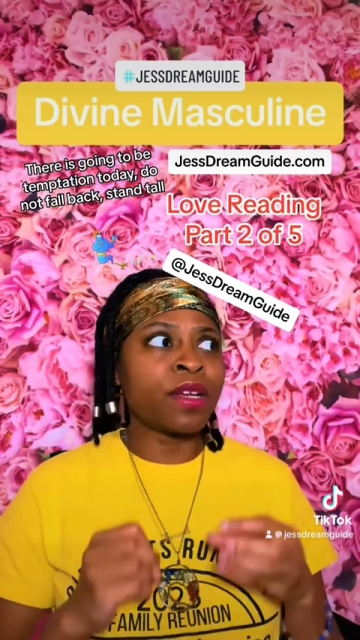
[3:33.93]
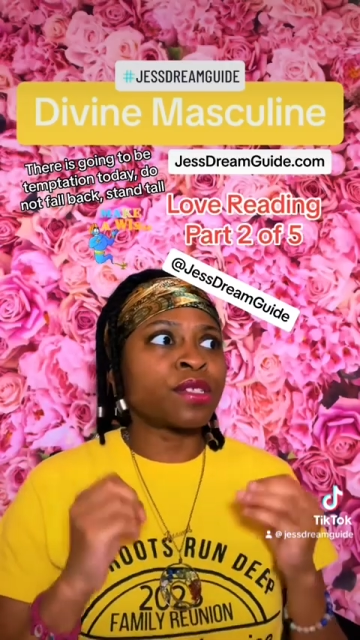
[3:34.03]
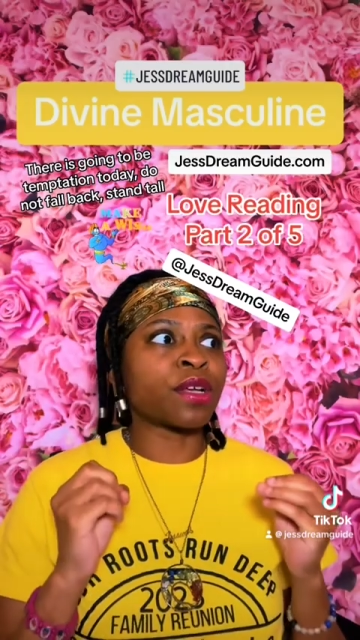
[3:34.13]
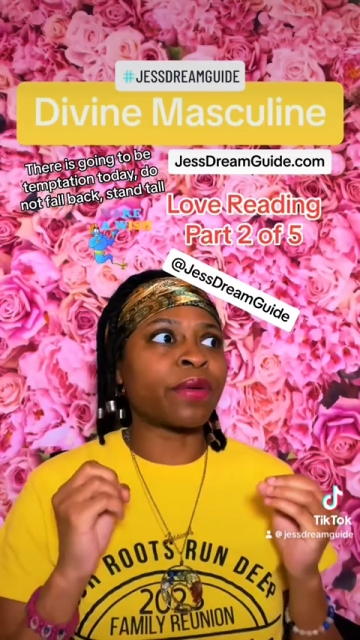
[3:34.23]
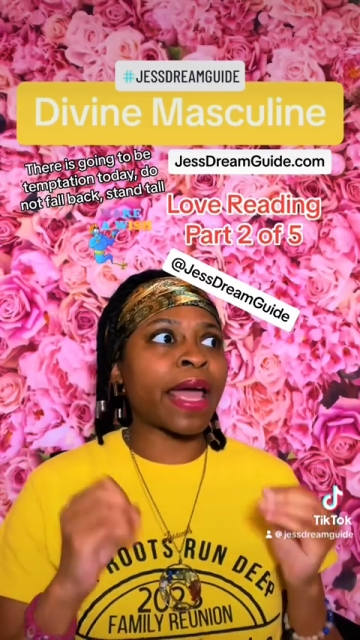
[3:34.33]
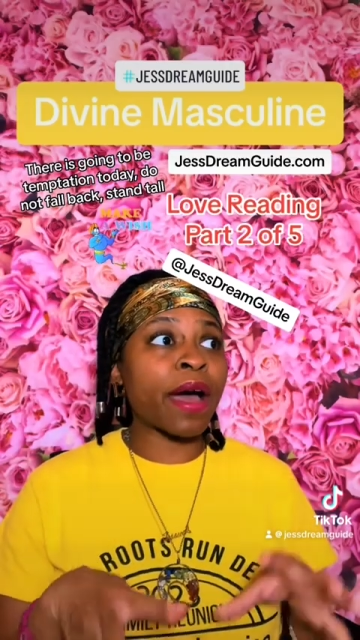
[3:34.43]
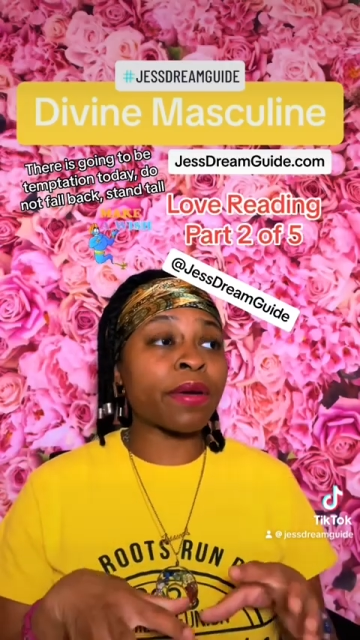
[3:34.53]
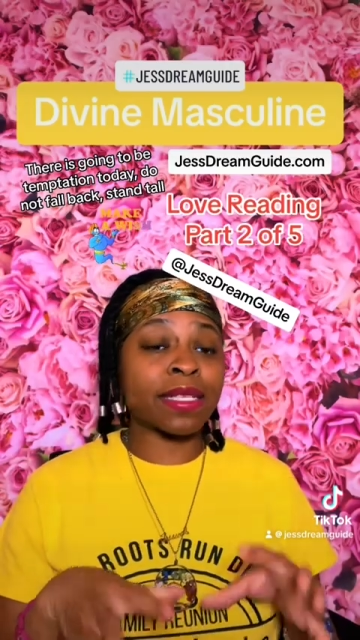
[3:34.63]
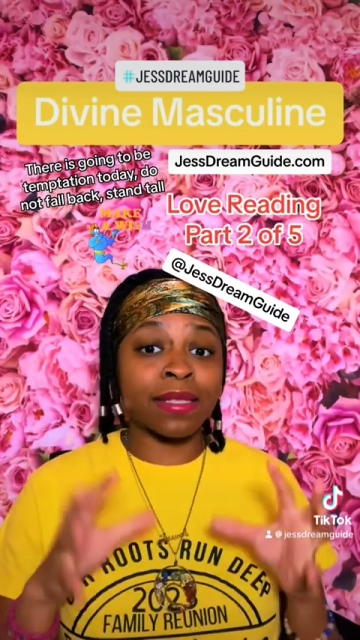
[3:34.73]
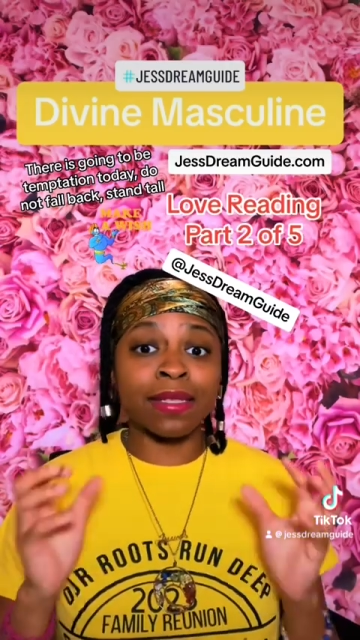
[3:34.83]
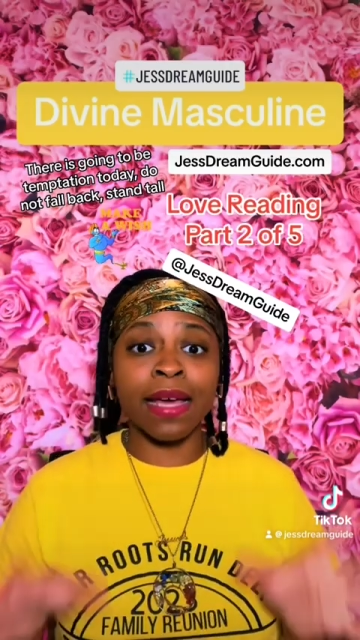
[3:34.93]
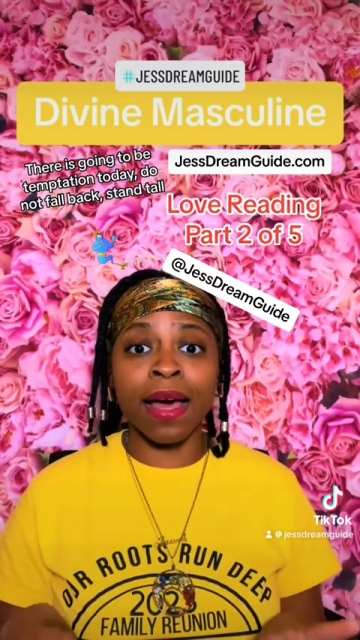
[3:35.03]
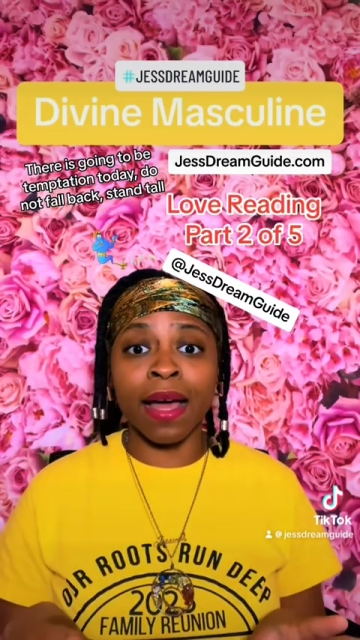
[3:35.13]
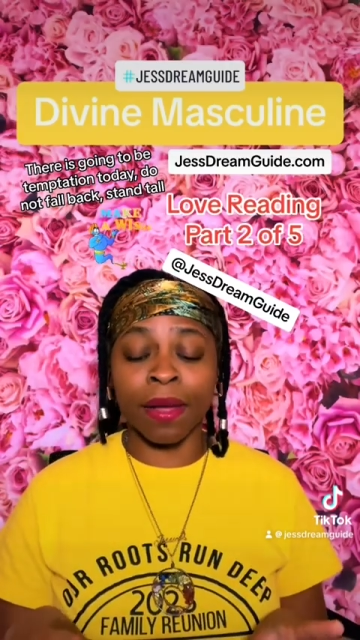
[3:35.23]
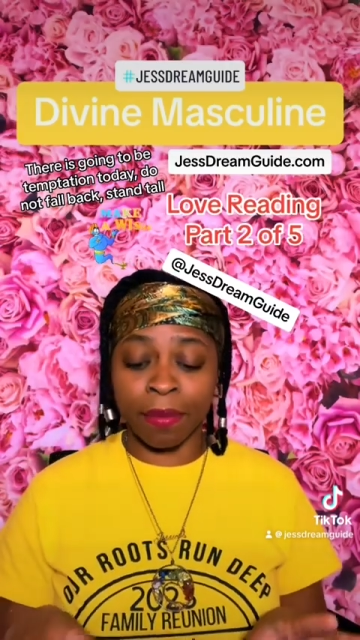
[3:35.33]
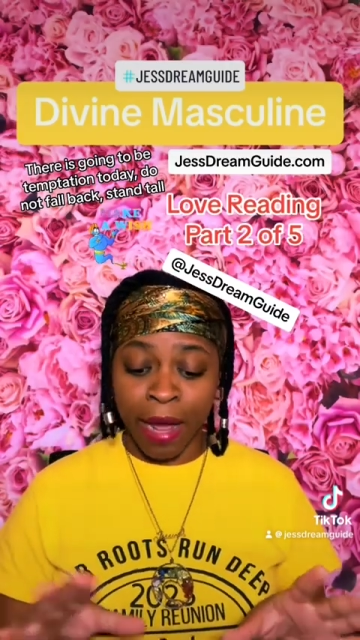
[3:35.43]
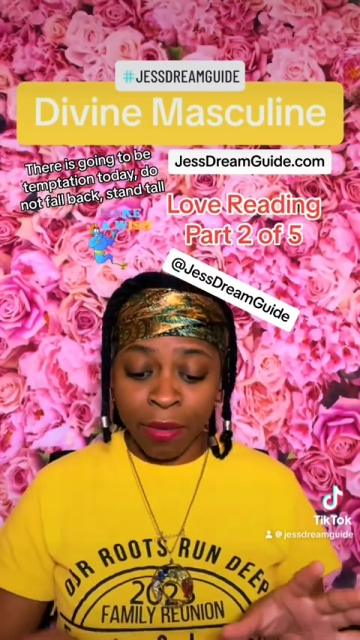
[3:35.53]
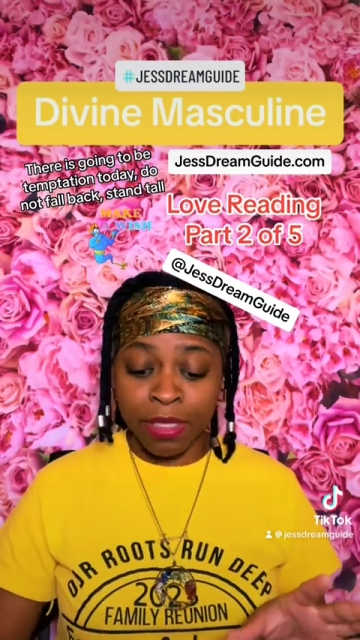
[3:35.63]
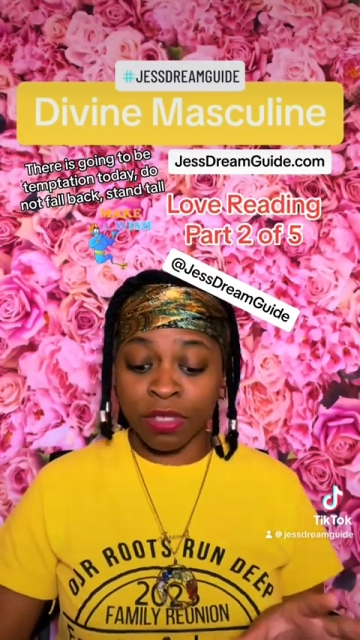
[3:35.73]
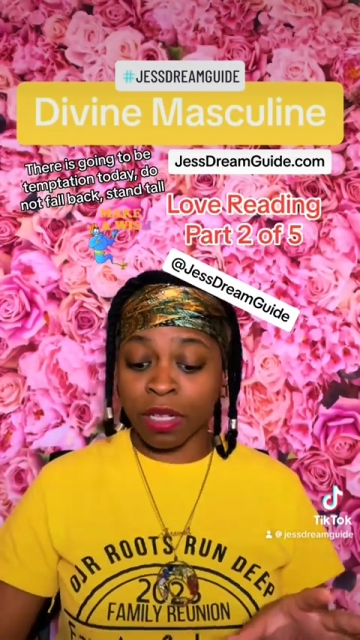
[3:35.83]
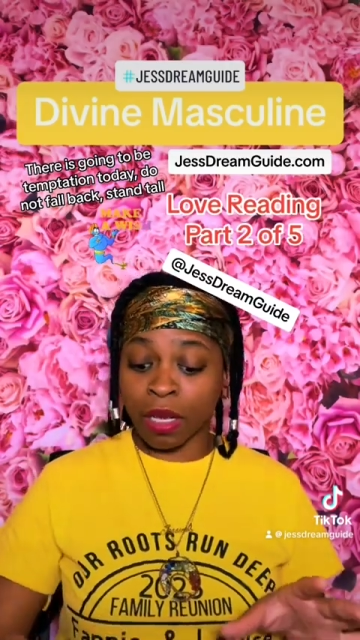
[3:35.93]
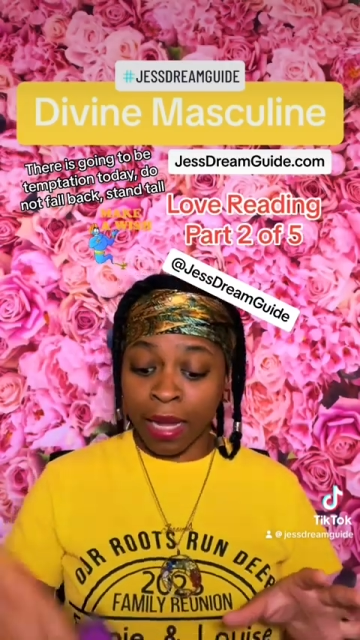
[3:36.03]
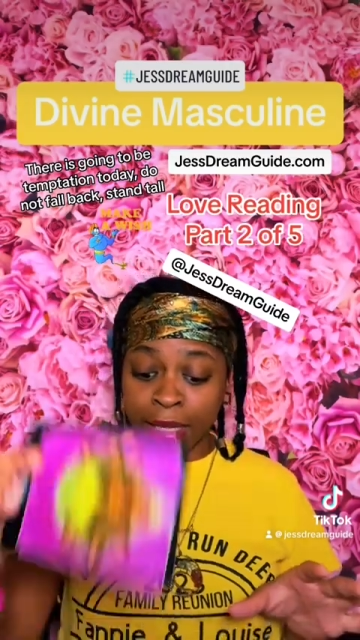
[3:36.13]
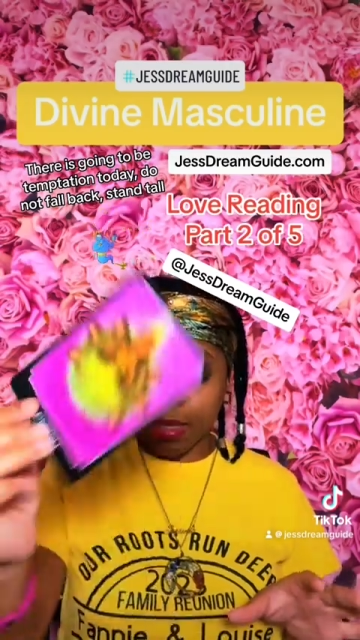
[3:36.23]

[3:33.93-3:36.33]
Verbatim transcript: So now is the time. Now is the lucky